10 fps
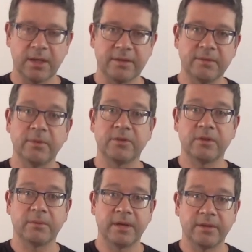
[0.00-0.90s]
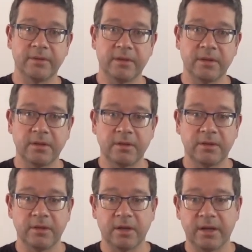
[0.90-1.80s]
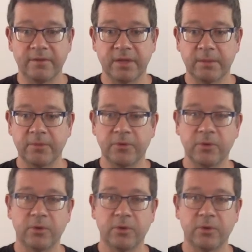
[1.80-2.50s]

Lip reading: similar to the one that I've done before,